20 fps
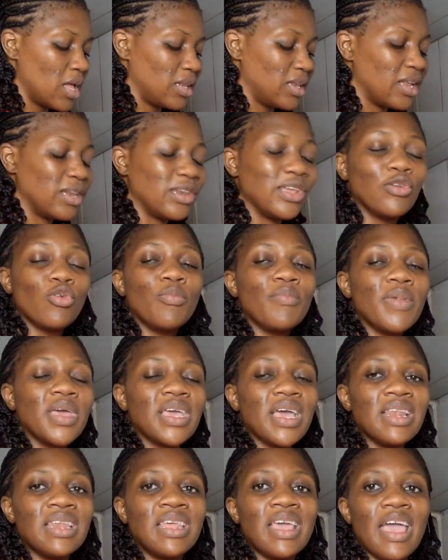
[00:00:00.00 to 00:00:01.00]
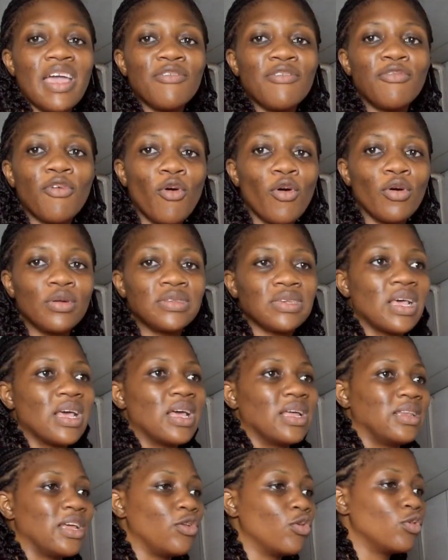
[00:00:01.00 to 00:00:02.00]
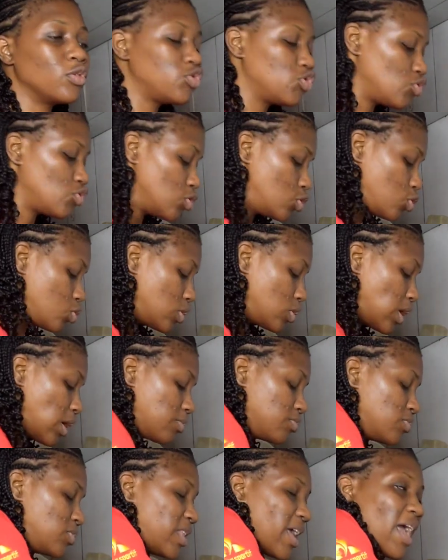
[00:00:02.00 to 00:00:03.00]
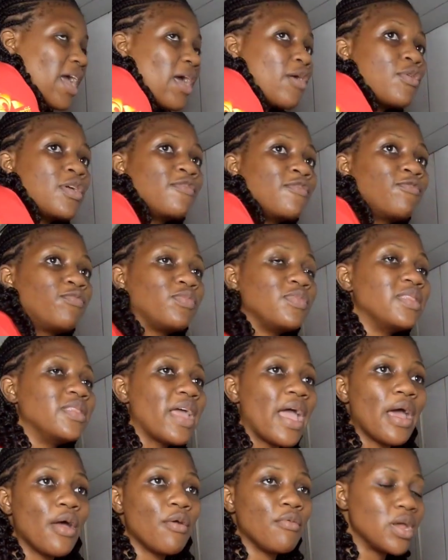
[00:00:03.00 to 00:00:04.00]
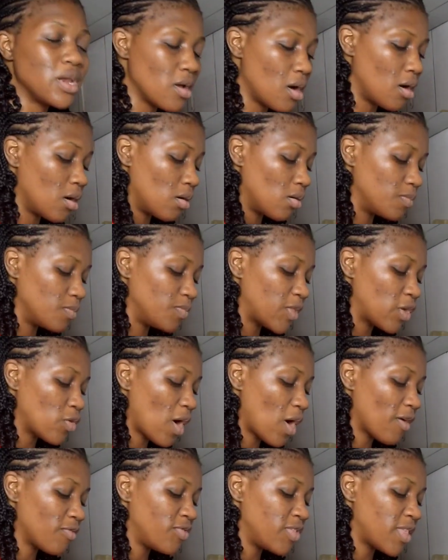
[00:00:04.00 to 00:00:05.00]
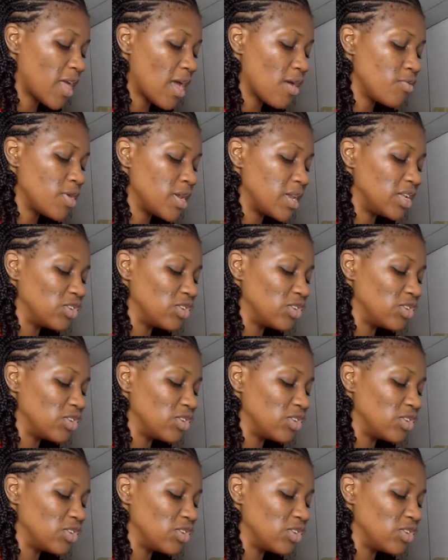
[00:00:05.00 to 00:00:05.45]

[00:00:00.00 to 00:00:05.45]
They don't make any effort. They don't do daring they don't have daring,